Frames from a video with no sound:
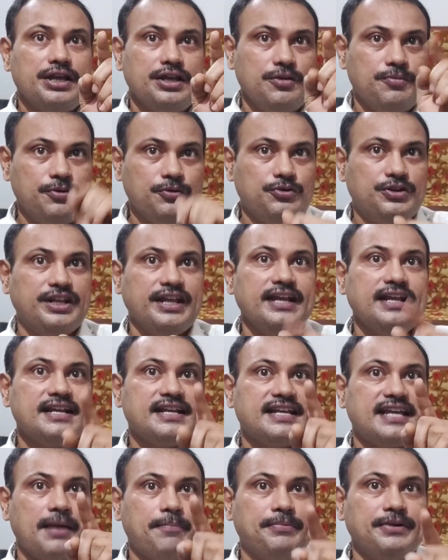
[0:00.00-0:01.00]
if you
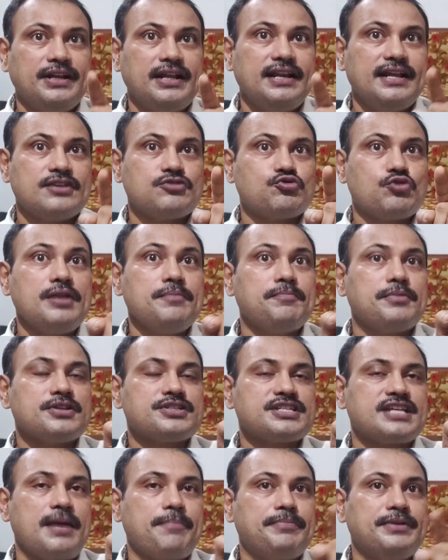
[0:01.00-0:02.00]
take capital X1
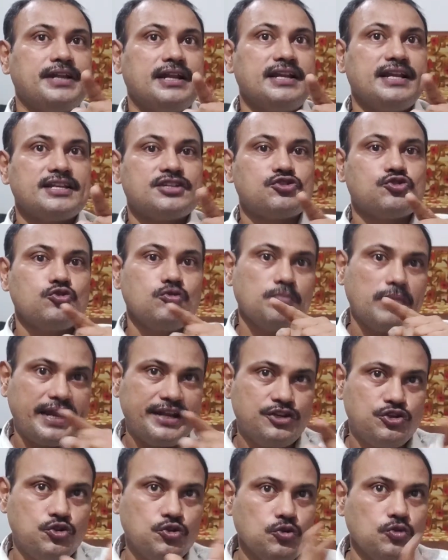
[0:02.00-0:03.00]
plus capital X2
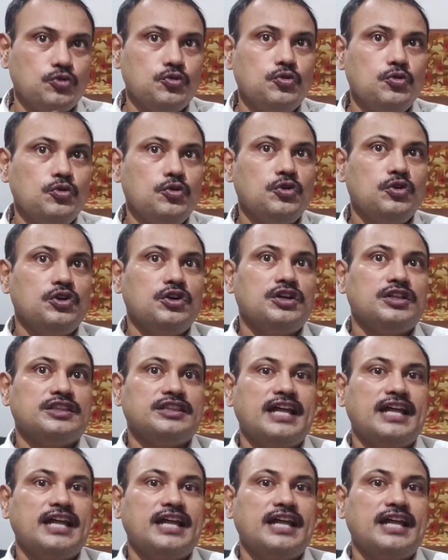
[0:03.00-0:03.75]
by 2,